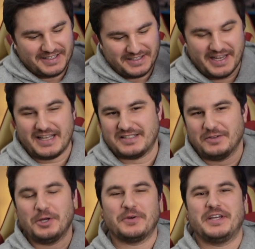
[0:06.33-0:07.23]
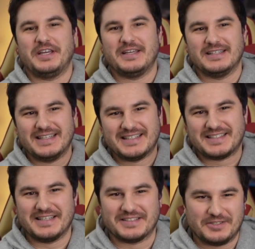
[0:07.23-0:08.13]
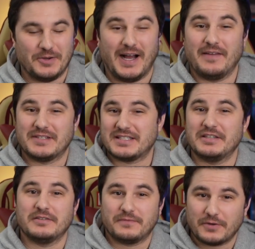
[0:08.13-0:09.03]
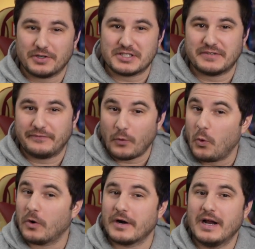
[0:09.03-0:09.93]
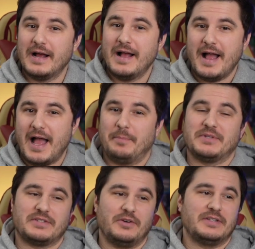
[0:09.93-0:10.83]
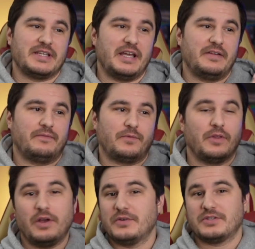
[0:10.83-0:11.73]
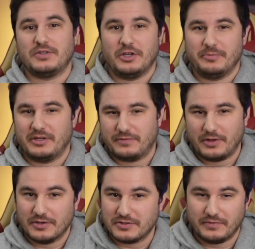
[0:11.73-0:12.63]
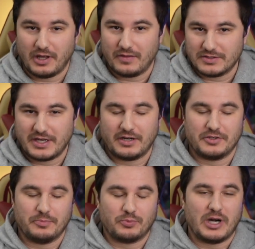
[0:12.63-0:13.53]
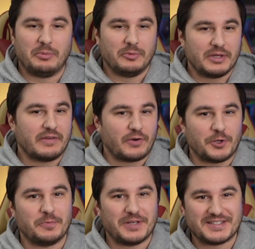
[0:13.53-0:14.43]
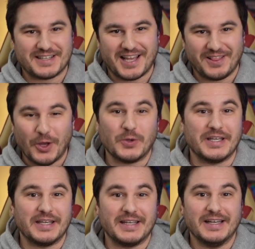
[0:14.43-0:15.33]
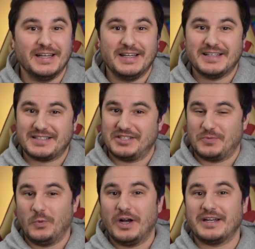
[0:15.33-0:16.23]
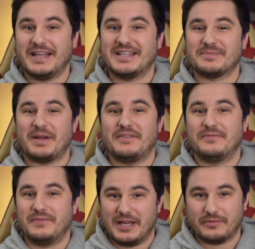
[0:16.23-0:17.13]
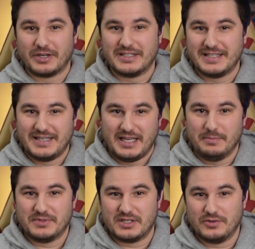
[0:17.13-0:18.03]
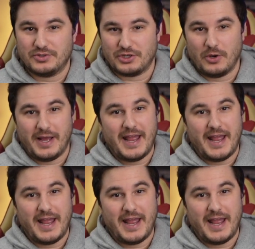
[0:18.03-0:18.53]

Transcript: Yes, Loki season two. I've seen the first four episodes, and for those who know me, for those who follow the channel, you probably have heard me say Loki season one is my favorite MCU show.